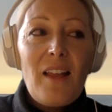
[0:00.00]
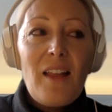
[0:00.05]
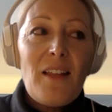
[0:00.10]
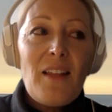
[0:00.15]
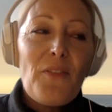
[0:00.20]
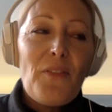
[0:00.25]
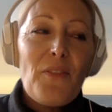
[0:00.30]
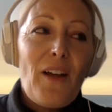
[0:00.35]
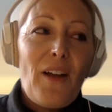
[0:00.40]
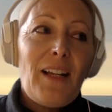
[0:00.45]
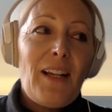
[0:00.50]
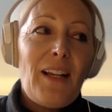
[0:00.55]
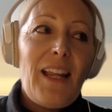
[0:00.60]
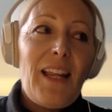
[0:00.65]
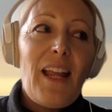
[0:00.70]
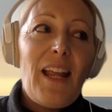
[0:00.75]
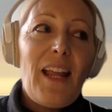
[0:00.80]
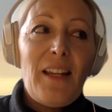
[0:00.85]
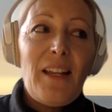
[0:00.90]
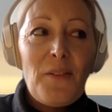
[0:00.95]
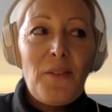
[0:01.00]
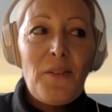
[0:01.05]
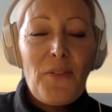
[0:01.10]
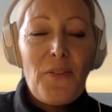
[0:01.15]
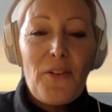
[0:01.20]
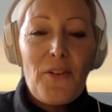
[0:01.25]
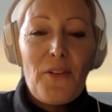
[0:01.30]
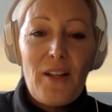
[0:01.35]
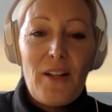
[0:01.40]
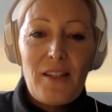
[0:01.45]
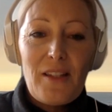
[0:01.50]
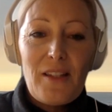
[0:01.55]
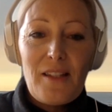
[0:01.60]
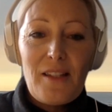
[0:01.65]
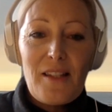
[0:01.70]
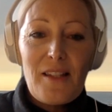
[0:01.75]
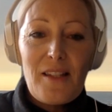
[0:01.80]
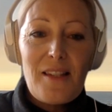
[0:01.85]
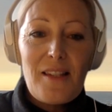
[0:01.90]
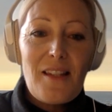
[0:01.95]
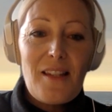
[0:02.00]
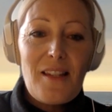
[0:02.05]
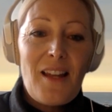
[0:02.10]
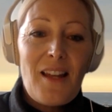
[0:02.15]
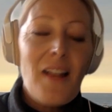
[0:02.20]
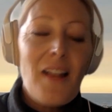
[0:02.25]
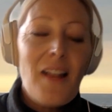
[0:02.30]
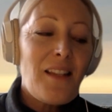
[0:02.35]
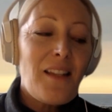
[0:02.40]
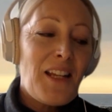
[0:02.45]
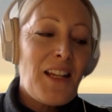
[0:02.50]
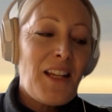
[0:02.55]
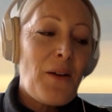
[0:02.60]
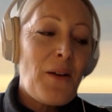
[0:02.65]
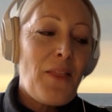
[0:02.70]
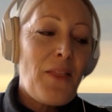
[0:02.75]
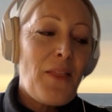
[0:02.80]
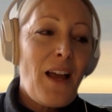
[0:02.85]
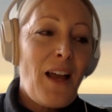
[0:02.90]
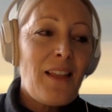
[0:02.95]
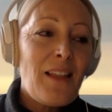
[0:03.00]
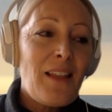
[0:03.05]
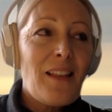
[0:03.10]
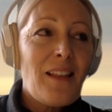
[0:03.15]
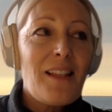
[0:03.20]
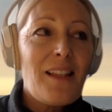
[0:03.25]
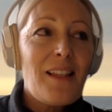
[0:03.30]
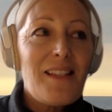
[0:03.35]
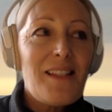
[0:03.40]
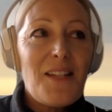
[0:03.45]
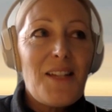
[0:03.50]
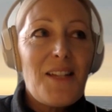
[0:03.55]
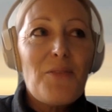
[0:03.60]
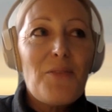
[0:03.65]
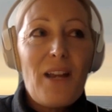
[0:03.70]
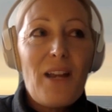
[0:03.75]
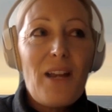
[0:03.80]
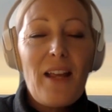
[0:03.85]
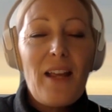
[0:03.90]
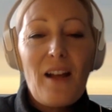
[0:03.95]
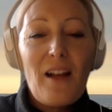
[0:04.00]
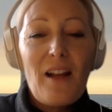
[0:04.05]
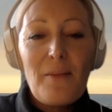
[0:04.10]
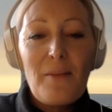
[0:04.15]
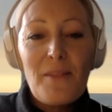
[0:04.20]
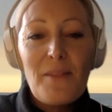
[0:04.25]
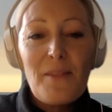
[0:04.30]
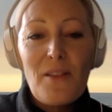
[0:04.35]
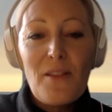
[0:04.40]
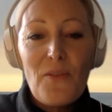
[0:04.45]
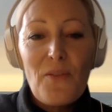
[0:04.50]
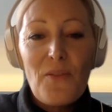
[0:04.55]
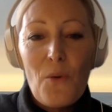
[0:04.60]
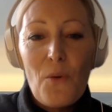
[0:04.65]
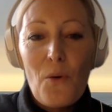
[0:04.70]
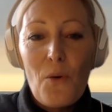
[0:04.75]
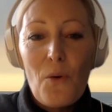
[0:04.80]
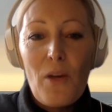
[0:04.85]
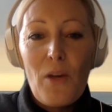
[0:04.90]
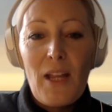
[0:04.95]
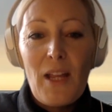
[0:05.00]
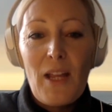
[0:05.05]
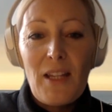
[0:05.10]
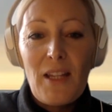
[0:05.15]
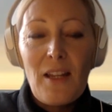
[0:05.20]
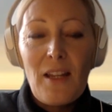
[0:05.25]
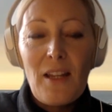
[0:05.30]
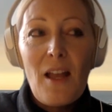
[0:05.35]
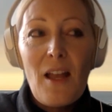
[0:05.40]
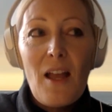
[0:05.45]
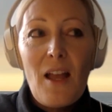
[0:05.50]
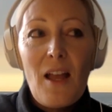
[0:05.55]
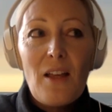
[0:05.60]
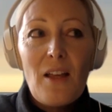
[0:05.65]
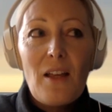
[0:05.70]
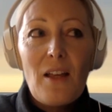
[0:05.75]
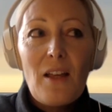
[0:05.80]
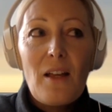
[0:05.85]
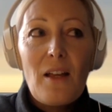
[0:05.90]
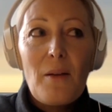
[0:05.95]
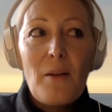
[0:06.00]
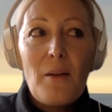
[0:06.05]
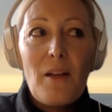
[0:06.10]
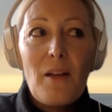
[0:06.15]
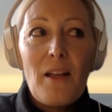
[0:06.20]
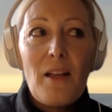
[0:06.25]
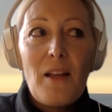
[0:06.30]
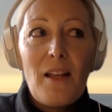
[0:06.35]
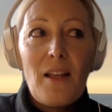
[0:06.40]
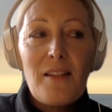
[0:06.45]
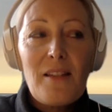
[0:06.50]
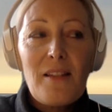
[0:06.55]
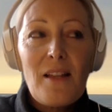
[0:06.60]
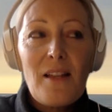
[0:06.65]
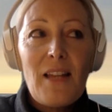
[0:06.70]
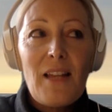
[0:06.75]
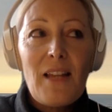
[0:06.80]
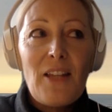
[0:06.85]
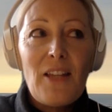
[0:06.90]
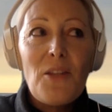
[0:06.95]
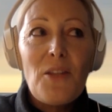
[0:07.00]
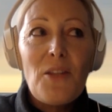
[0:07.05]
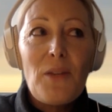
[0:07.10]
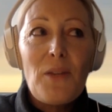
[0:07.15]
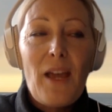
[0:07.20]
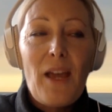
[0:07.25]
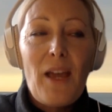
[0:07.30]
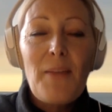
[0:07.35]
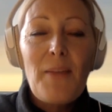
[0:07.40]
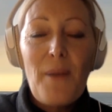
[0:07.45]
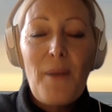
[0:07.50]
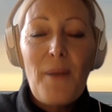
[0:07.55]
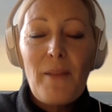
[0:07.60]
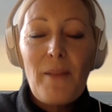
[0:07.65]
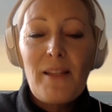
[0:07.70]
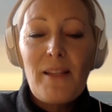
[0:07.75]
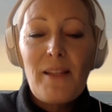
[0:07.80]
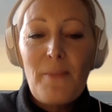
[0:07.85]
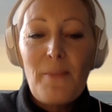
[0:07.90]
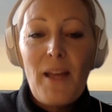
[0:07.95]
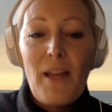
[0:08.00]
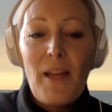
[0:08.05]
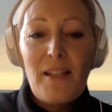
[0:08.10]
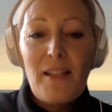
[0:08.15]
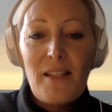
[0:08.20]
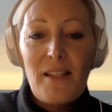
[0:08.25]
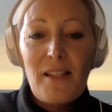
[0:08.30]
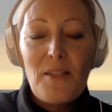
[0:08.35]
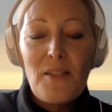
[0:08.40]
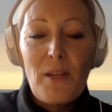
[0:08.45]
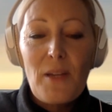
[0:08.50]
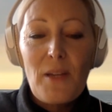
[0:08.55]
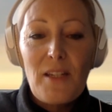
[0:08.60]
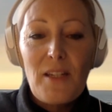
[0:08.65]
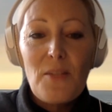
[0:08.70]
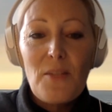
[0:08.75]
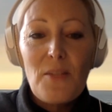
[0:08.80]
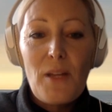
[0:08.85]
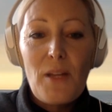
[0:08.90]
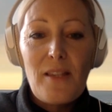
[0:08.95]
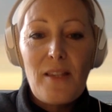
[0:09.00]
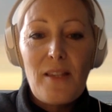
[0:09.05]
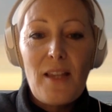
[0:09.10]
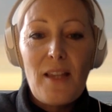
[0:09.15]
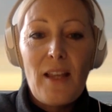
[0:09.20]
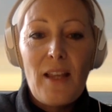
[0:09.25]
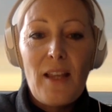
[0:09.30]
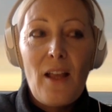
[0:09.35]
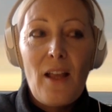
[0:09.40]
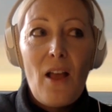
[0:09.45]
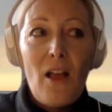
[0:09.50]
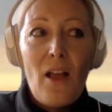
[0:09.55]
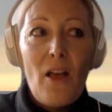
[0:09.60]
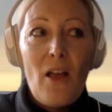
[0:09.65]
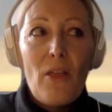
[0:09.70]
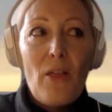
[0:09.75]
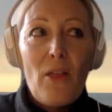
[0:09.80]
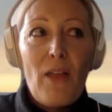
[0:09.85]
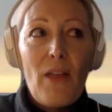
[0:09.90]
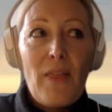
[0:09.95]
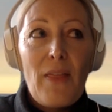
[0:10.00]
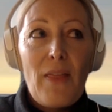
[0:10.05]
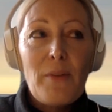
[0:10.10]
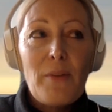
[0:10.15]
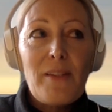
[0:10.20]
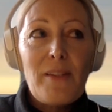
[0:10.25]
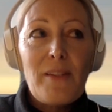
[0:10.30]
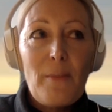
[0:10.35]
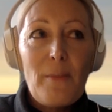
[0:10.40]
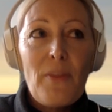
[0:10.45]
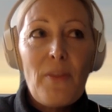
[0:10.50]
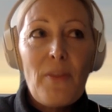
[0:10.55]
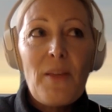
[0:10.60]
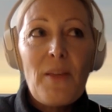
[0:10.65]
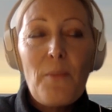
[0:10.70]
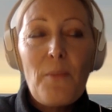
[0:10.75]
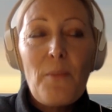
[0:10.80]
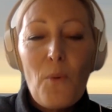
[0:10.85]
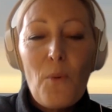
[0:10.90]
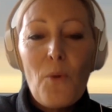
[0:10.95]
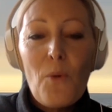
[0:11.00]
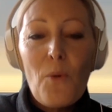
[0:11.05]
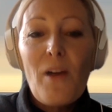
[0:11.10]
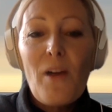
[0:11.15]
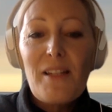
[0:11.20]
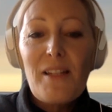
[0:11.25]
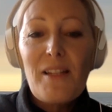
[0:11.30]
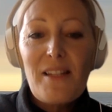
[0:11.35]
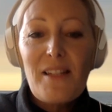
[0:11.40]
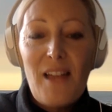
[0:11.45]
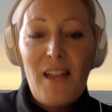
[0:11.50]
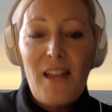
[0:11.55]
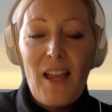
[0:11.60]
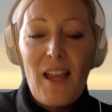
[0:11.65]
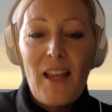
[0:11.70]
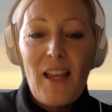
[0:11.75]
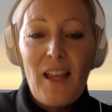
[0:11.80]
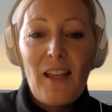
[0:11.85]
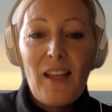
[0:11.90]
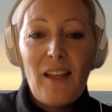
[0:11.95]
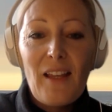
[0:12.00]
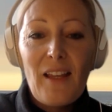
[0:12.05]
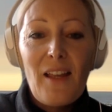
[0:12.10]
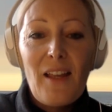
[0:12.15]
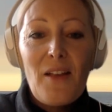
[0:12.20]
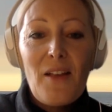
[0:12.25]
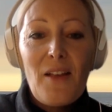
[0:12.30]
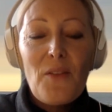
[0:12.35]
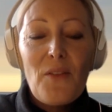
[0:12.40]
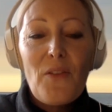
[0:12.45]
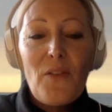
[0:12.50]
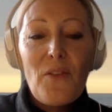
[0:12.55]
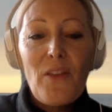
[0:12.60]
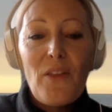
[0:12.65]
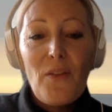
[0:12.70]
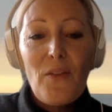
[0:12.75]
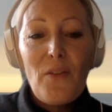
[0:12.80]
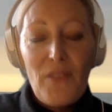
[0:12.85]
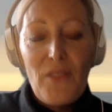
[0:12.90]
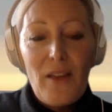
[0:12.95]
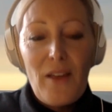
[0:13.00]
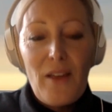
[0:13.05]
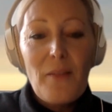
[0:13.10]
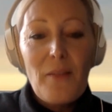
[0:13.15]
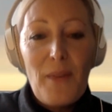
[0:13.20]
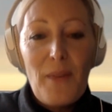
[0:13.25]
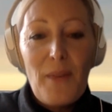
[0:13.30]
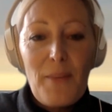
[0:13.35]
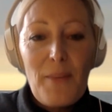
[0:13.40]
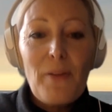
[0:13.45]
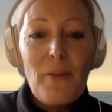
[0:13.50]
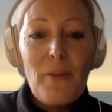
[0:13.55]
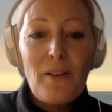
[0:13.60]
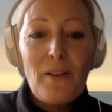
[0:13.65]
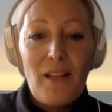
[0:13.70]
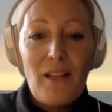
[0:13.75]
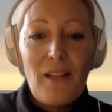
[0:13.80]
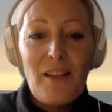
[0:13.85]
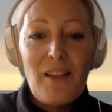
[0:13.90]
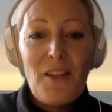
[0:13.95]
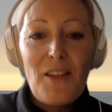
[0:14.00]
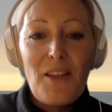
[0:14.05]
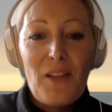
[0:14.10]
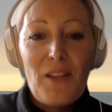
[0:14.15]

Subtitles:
And then finally, inference. And I, you know, I think this did really come to the fore in, certainly in UK public debates in 2020, that there was something more at stake for the young people in